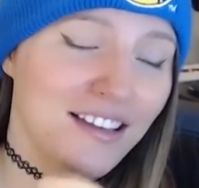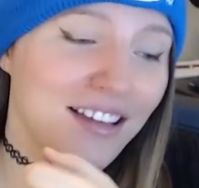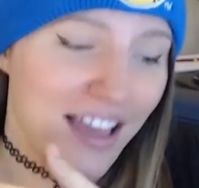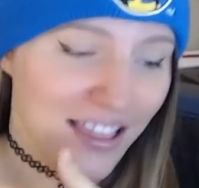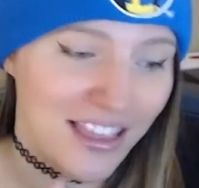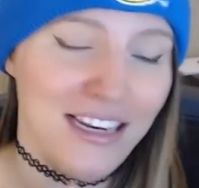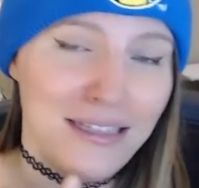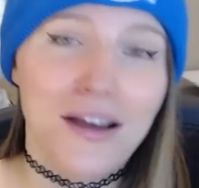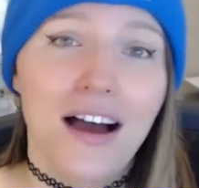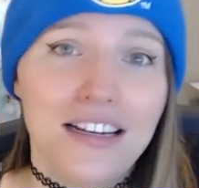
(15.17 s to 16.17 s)
and Linux
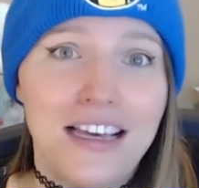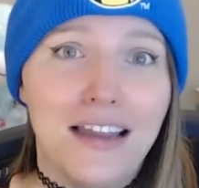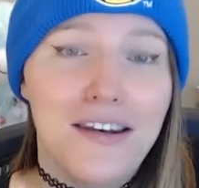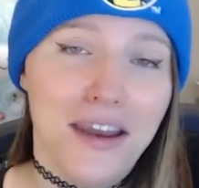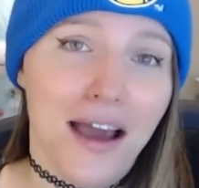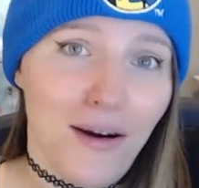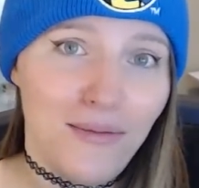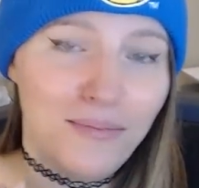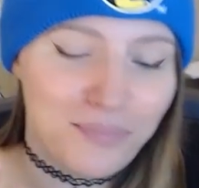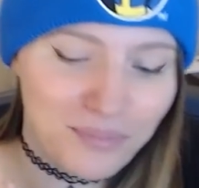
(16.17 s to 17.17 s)
content. Now,
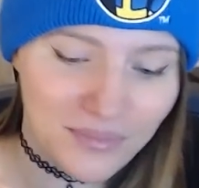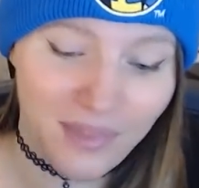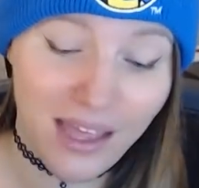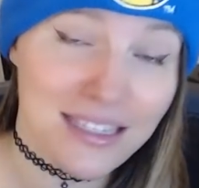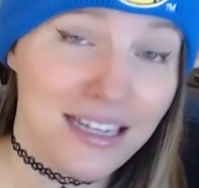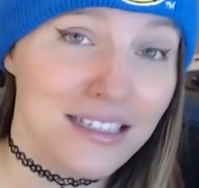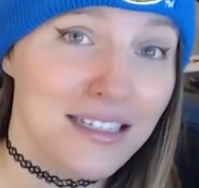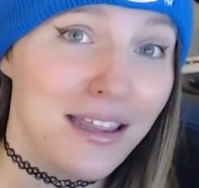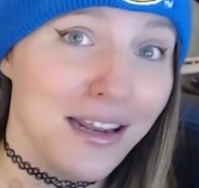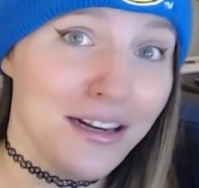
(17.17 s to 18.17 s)
that's not to say
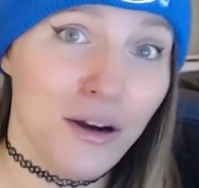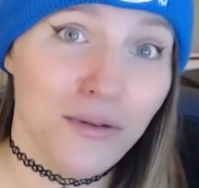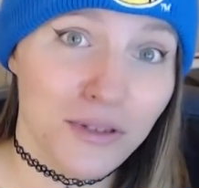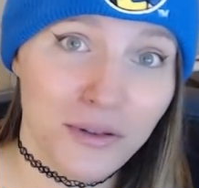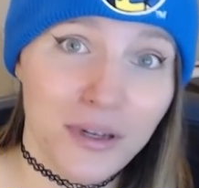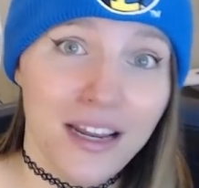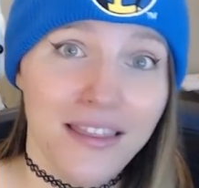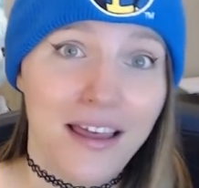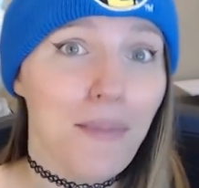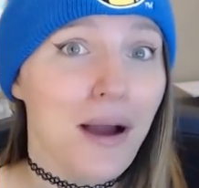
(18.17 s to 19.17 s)
that I don't do it.
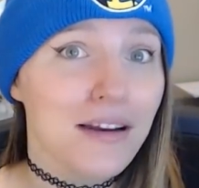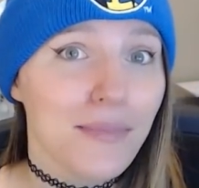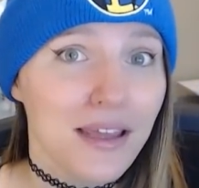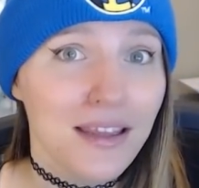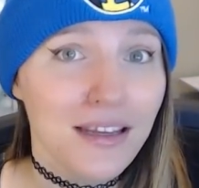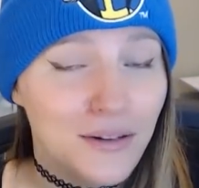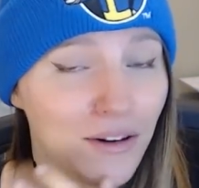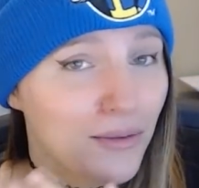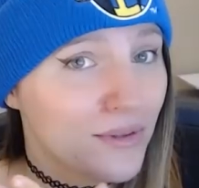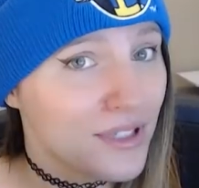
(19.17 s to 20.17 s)
That might be that you
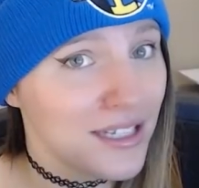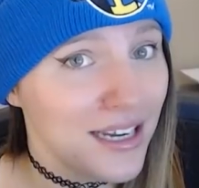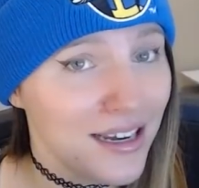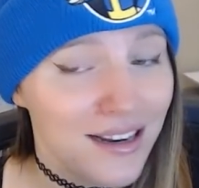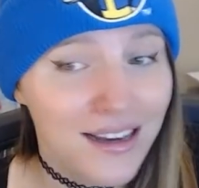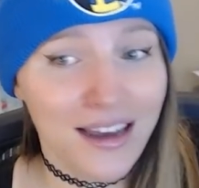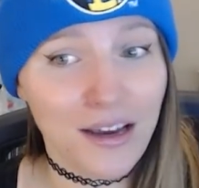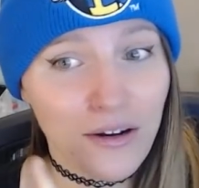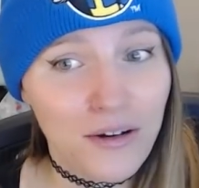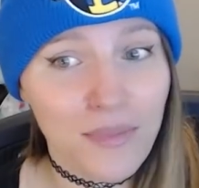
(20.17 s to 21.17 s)
don't see it. It
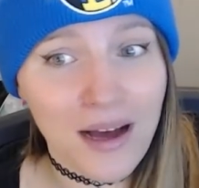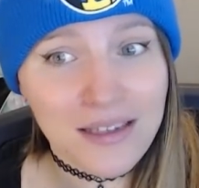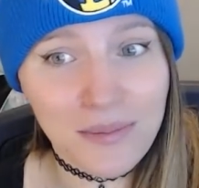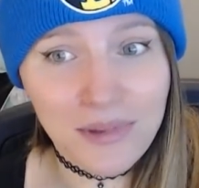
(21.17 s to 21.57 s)
could possibly